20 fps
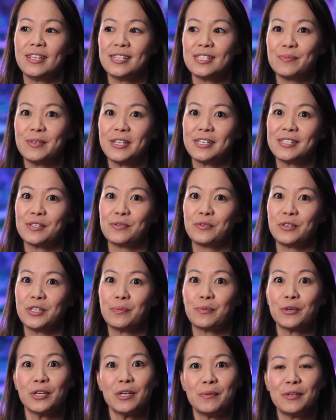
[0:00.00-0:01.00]
this makes it
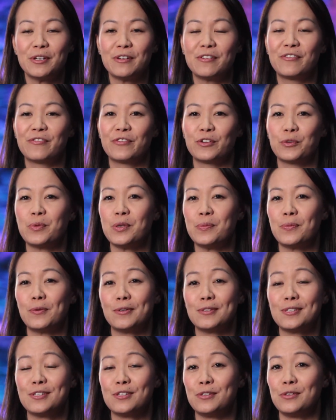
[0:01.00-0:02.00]
really prohibitive for
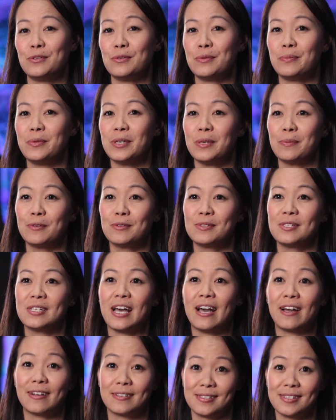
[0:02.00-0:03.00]
people to be able
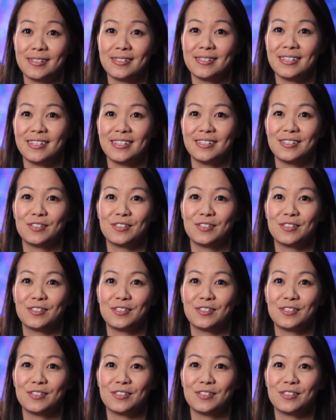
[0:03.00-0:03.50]
to access it,